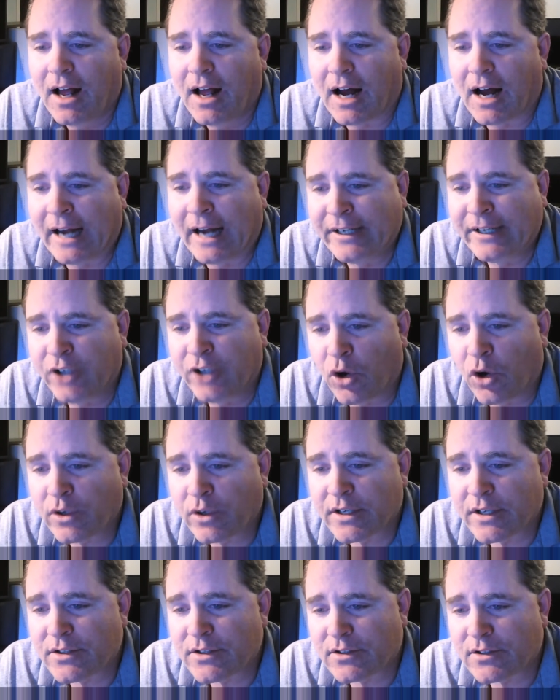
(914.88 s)
I
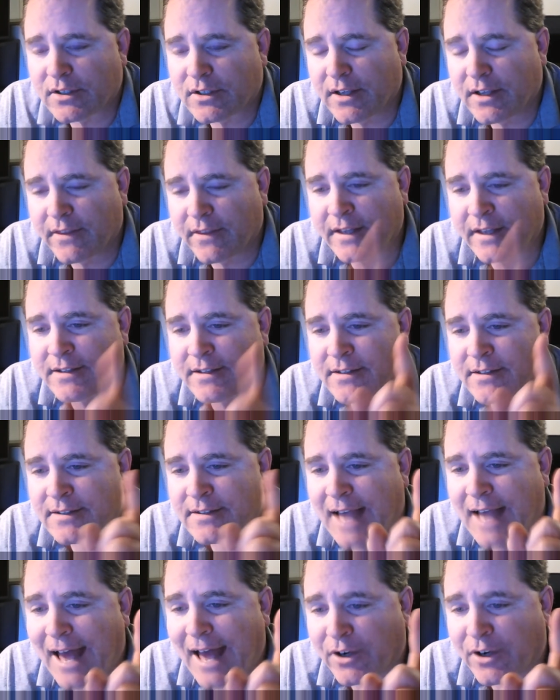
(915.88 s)
noticed that
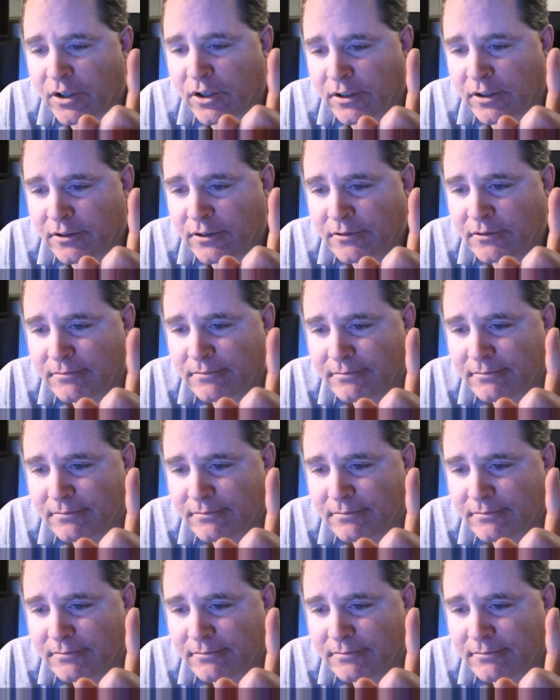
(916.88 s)
Saturn